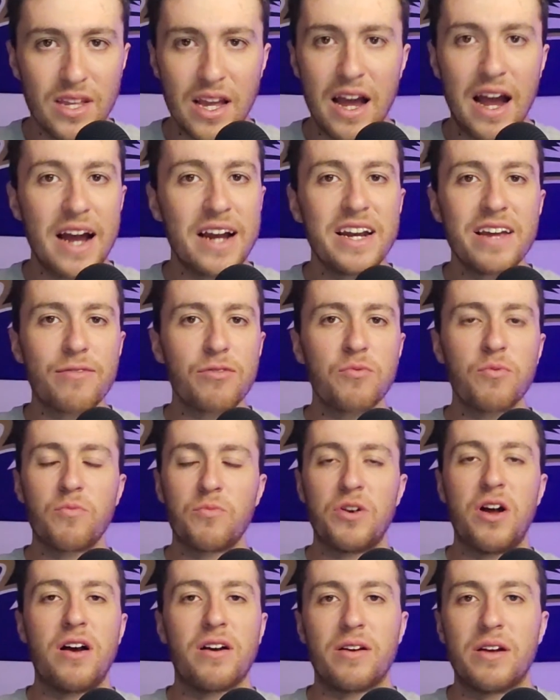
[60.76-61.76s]
I never
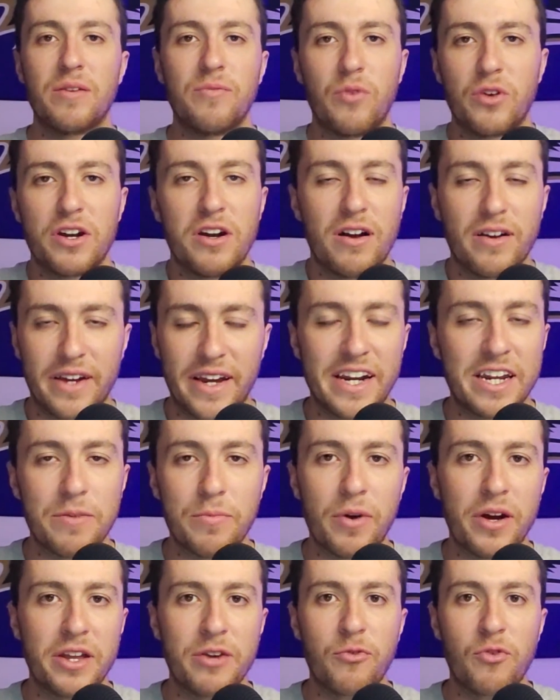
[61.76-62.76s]
want to knock
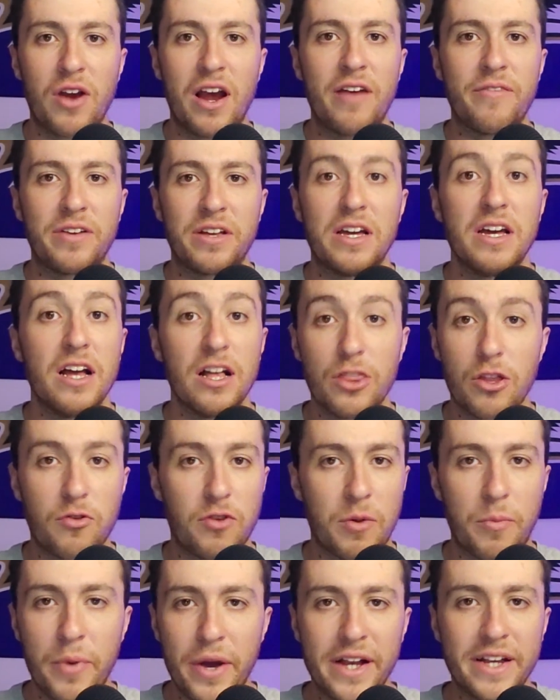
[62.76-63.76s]
anybody for having their
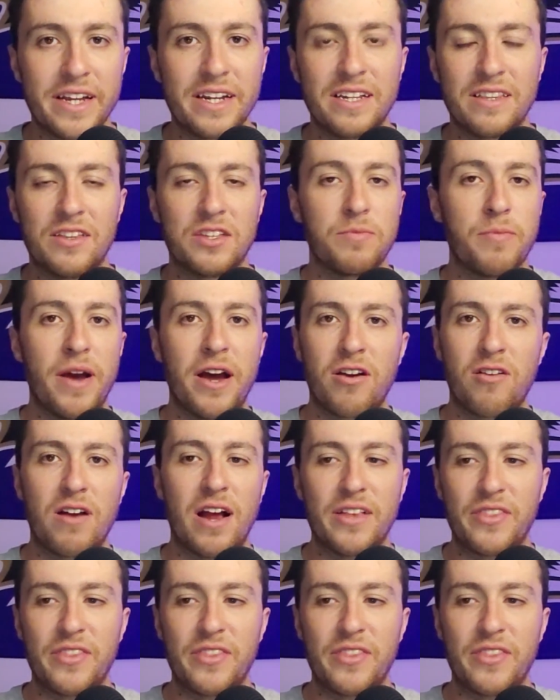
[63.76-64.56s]
own opinion in this matter.